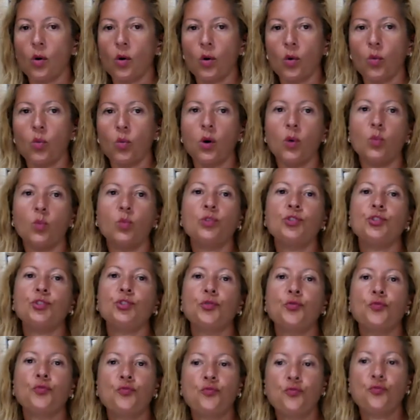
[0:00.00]
what would
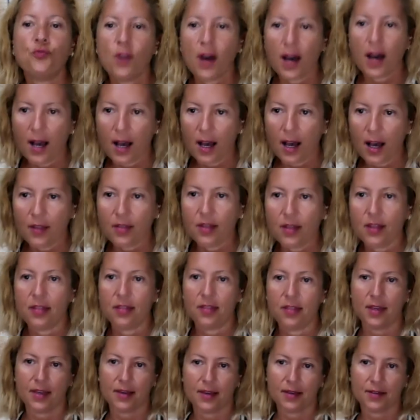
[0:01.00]
you rather
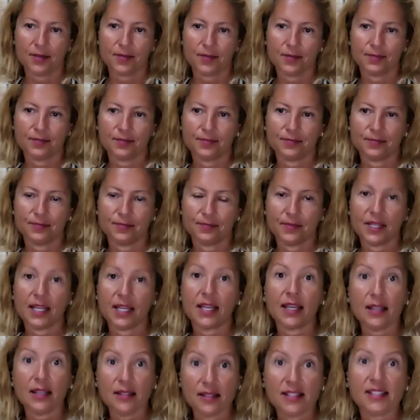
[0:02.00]
think
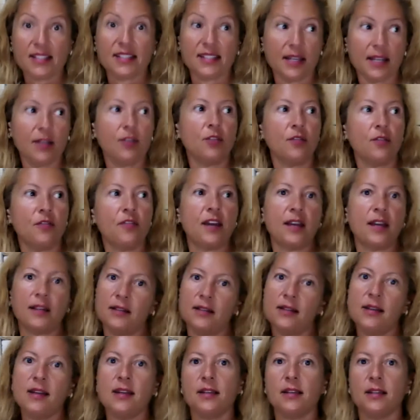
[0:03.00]
instead of that
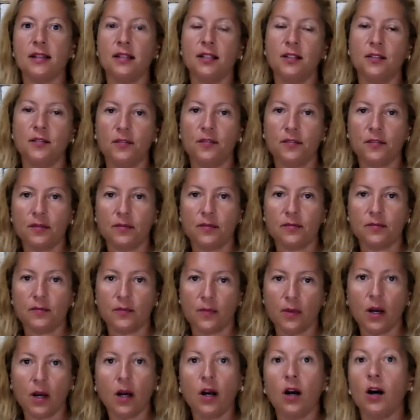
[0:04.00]
negative
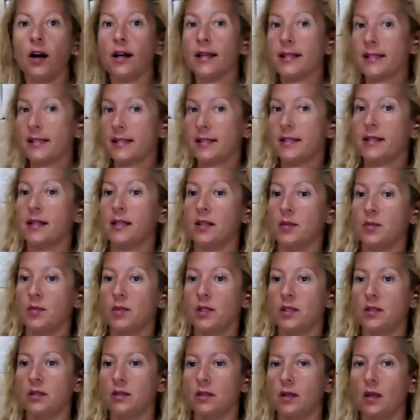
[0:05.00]
I
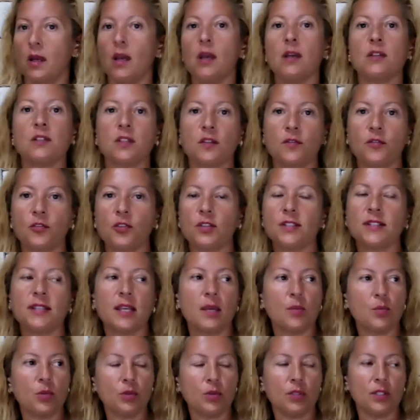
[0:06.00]
statement? So for
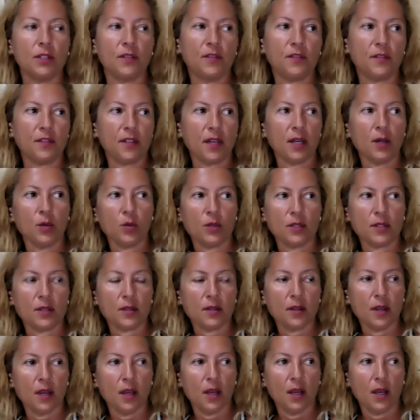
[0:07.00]
example, if their
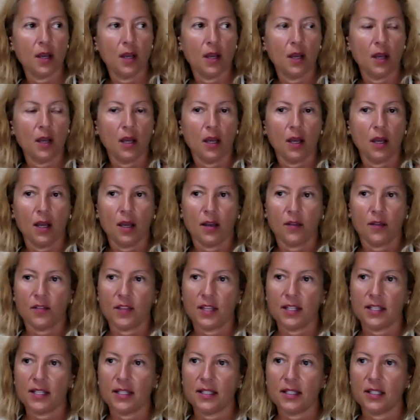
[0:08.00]

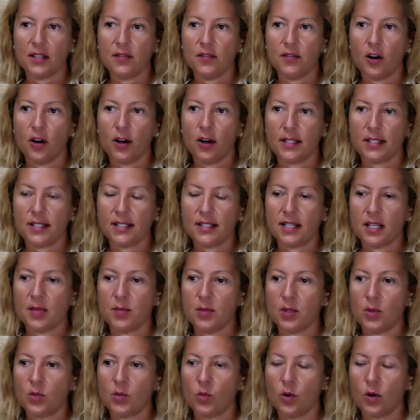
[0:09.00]
negative I
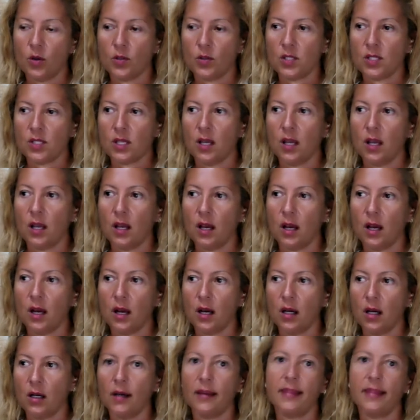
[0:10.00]
statement was,
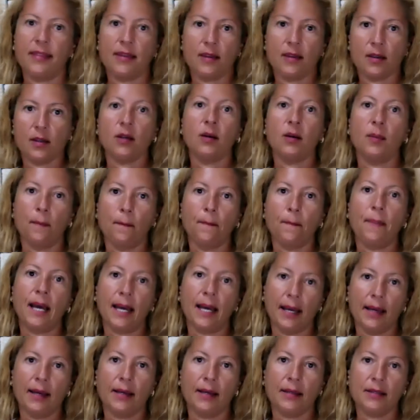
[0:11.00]
I think I'm
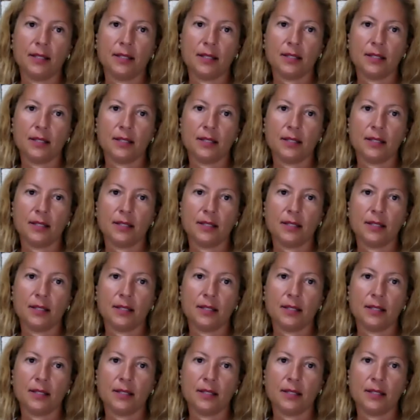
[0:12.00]
bad,